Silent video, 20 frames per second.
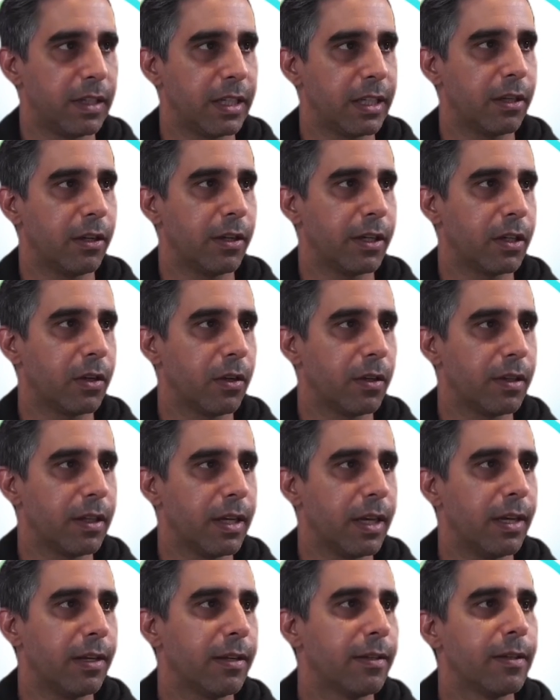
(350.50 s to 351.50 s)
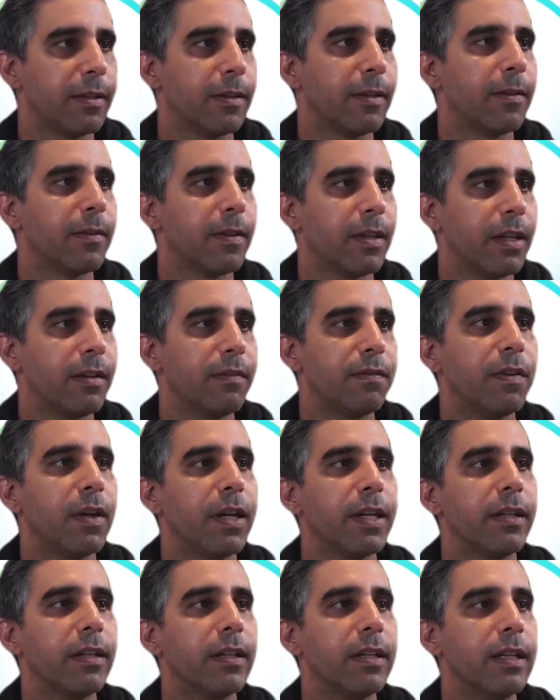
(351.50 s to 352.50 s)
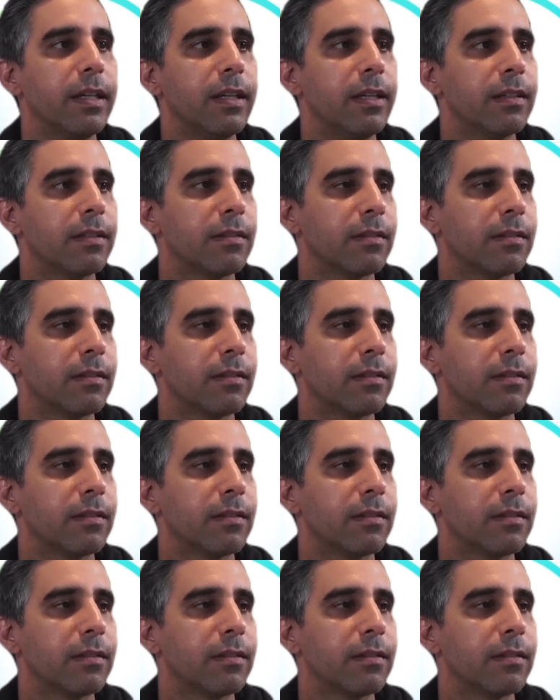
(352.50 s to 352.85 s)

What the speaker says: going on there. And finally,